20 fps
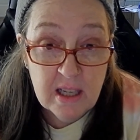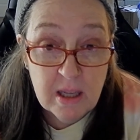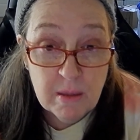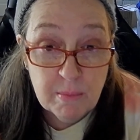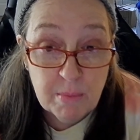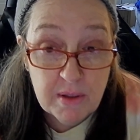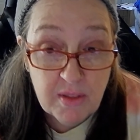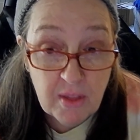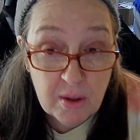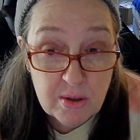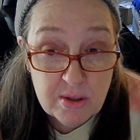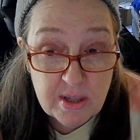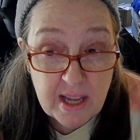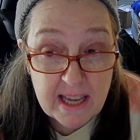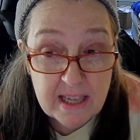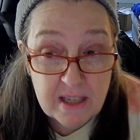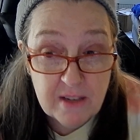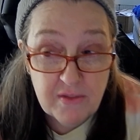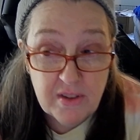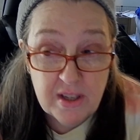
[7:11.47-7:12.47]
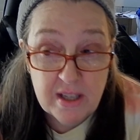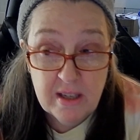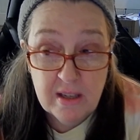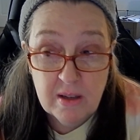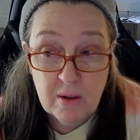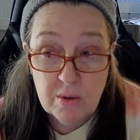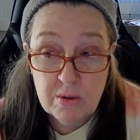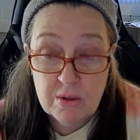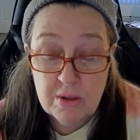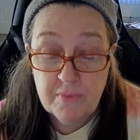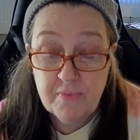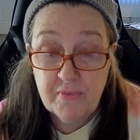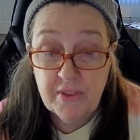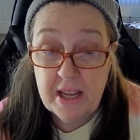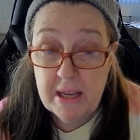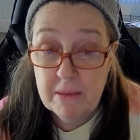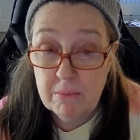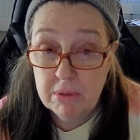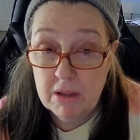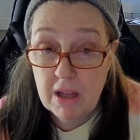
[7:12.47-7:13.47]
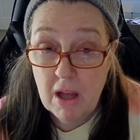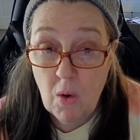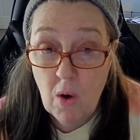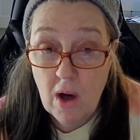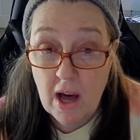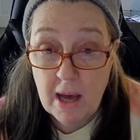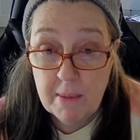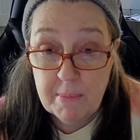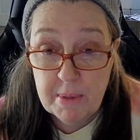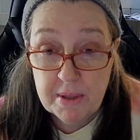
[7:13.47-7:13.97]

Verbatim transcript: But those kind of videos can blow up